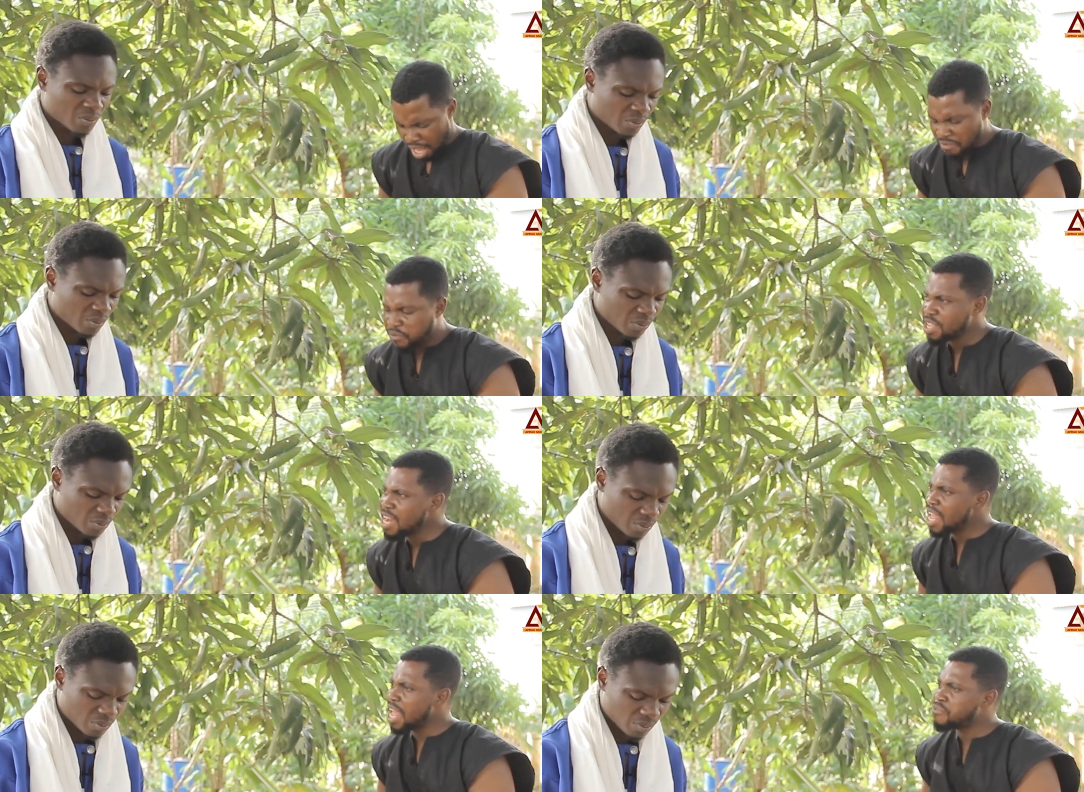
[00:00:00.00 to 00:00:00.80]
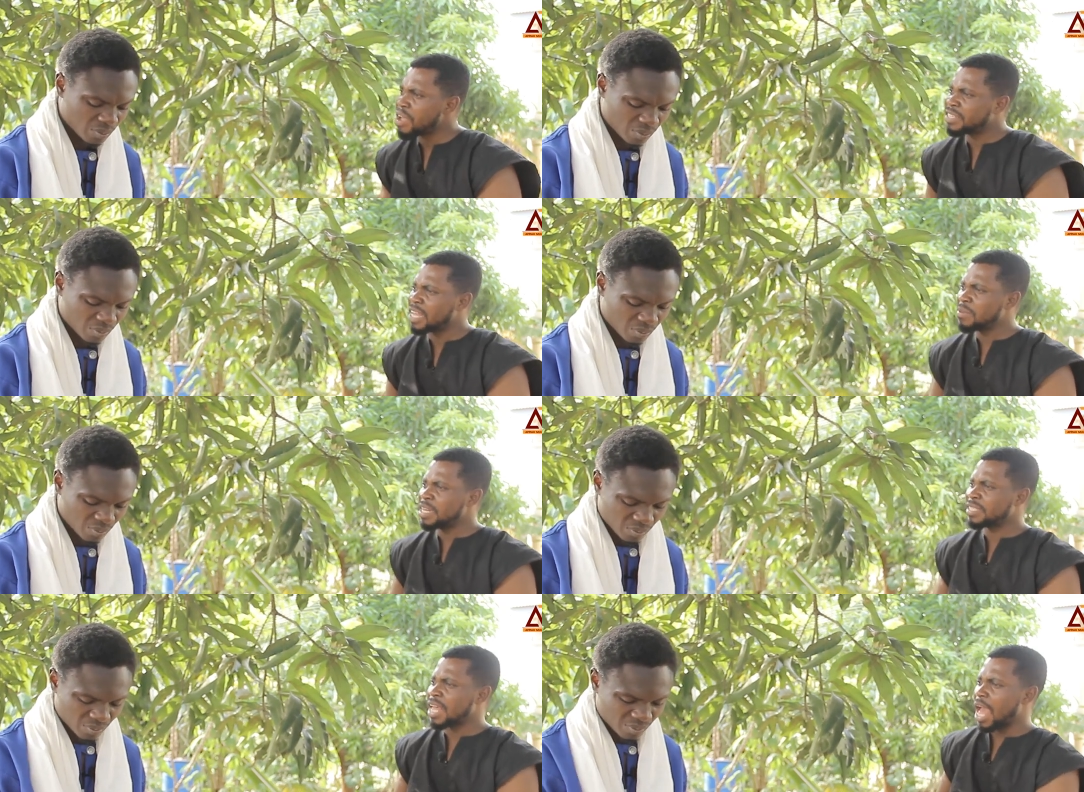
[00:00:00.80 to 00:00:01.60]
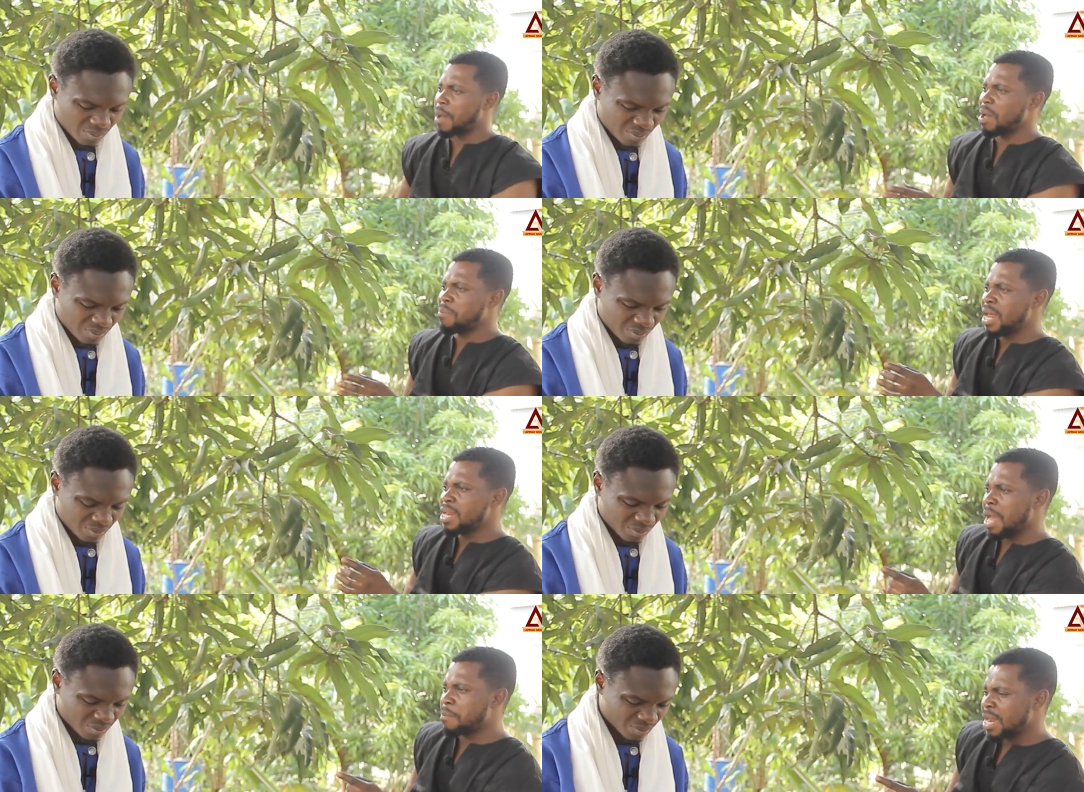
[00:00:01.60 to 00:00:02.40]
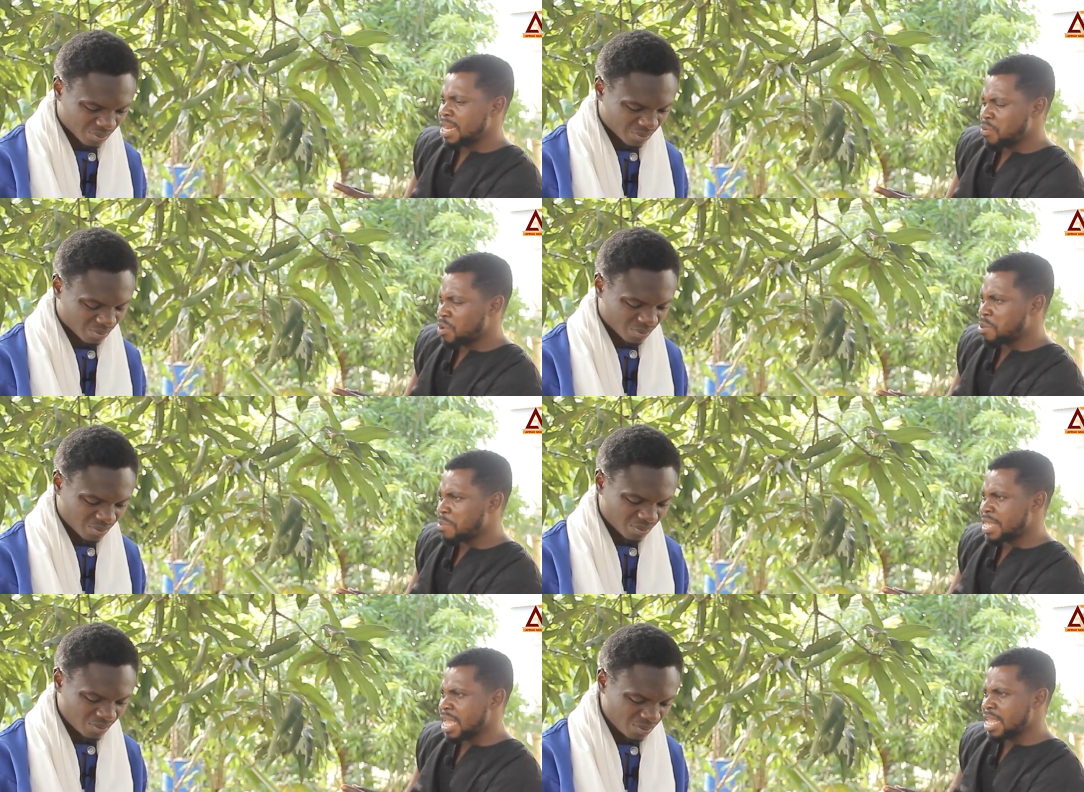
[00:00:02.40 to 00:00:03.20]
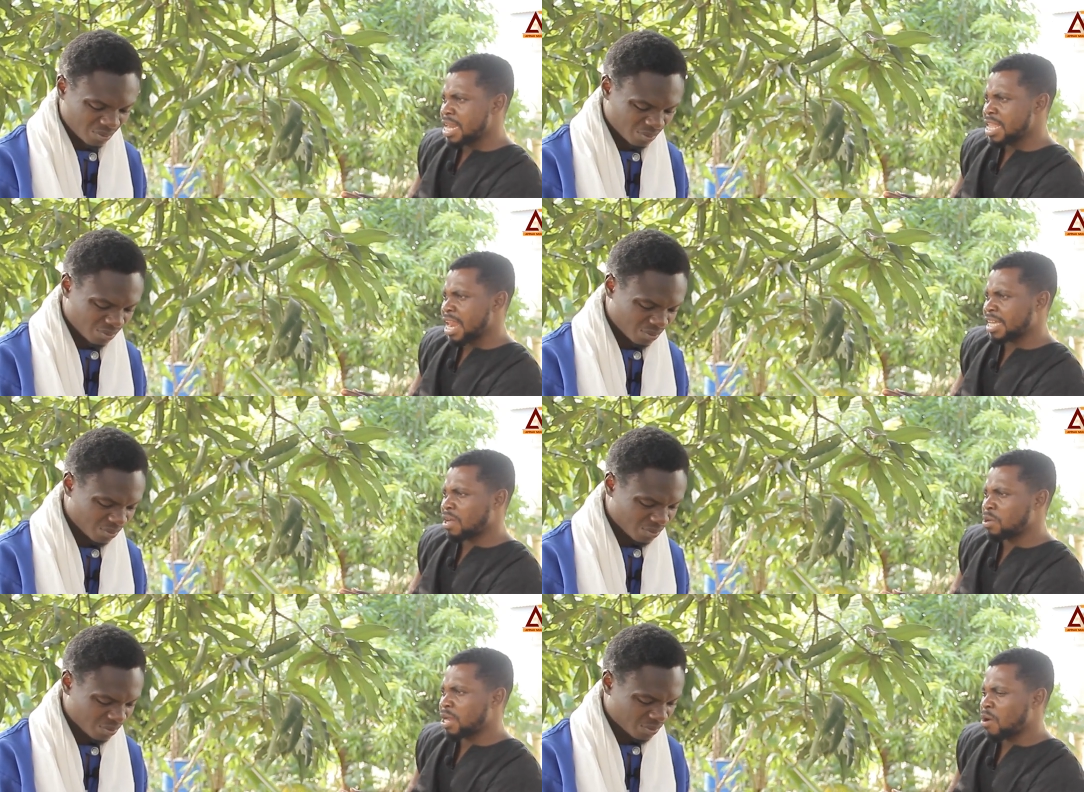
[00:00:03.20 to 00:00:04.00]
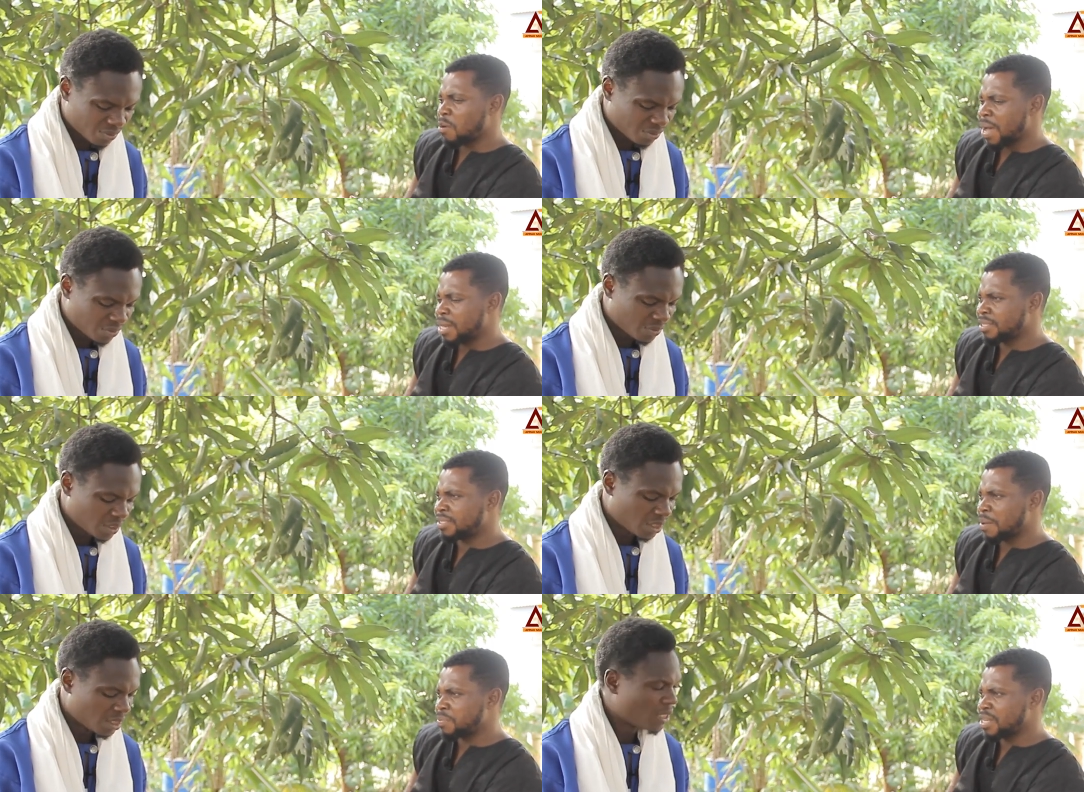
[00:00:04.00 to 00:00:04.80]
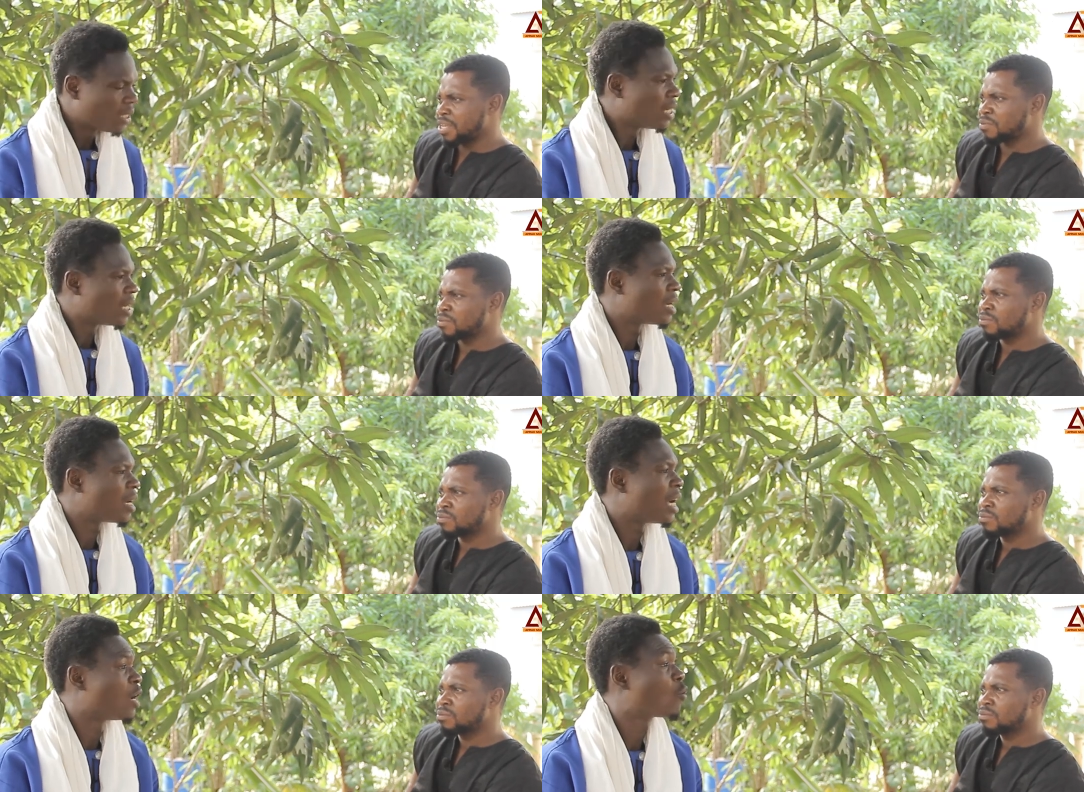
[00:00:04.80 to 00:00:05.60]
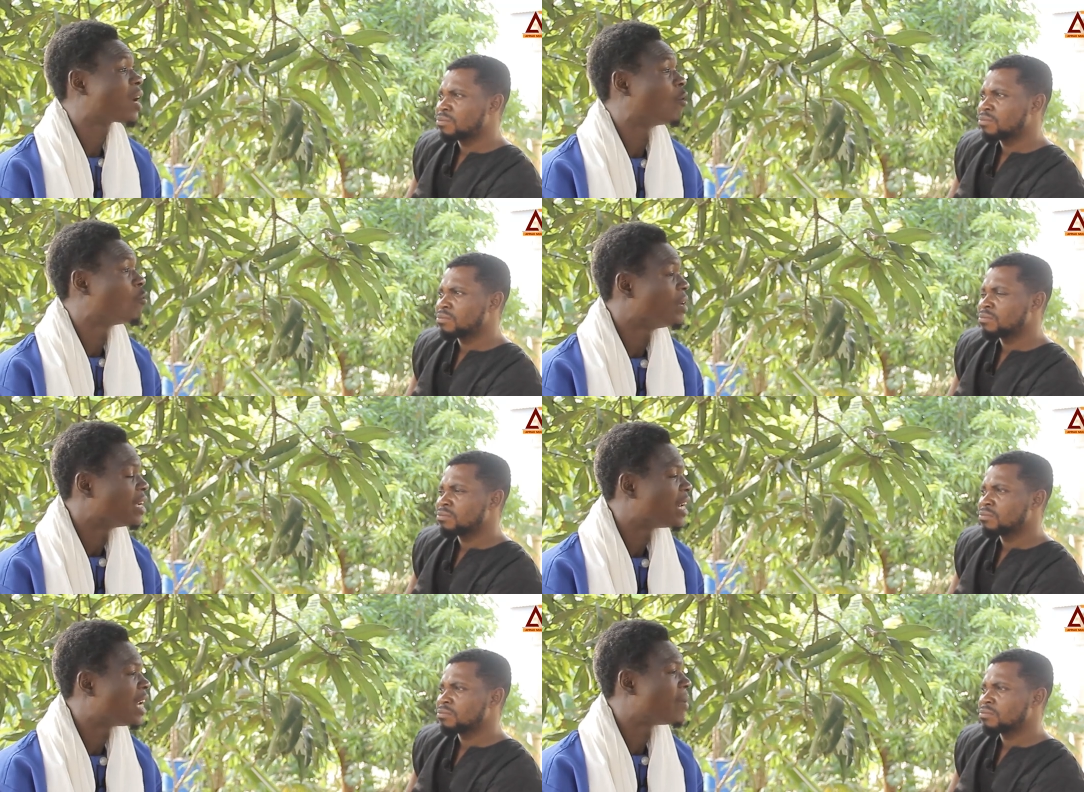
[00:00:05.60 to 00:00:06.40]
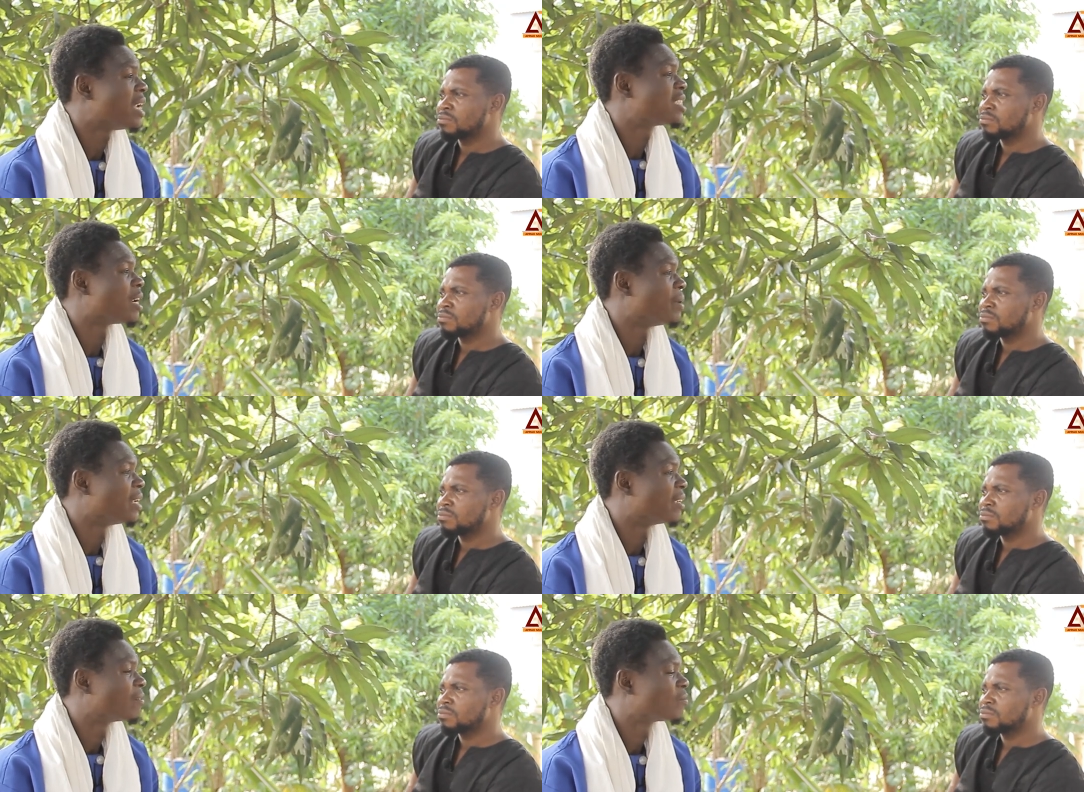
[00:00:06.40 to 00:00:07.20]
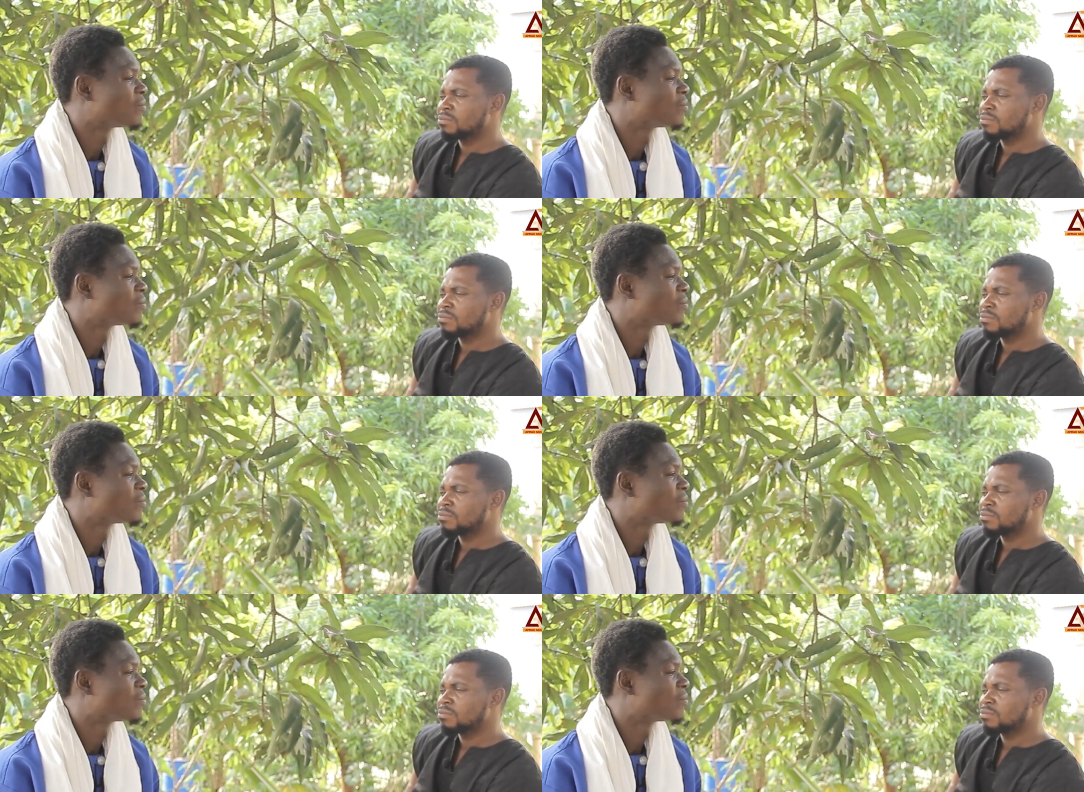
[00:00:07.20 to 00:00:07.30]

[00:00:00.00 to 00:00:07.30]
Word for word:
Speaker 1: And for you, a church minister, a mammy, a money with my yen in account or money see opinion. And no can
Speaker 2: be in a my see opinion.